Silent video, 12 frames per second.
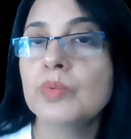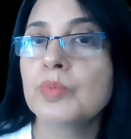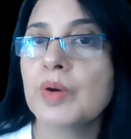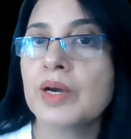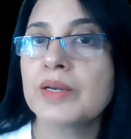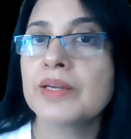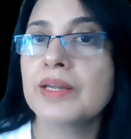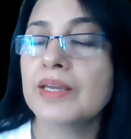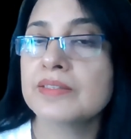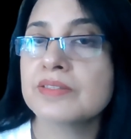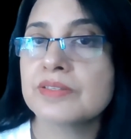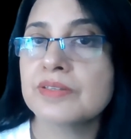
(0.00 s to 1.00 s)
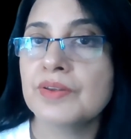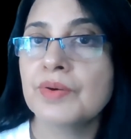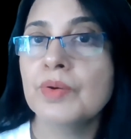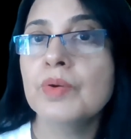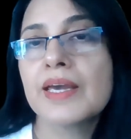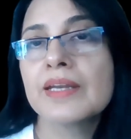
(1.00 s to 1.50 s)
1, and
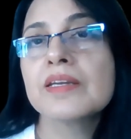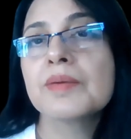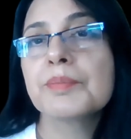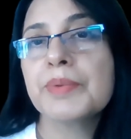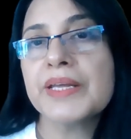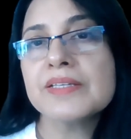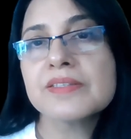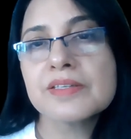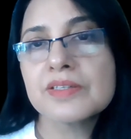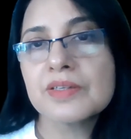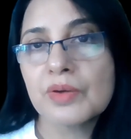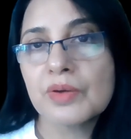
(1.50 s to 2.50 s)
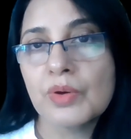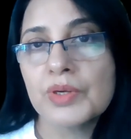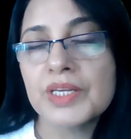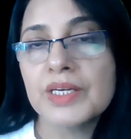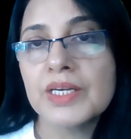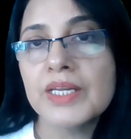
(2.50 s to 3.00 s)
0 and place it
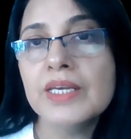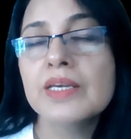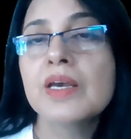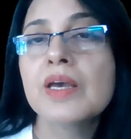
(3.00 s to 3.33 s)
accordingly.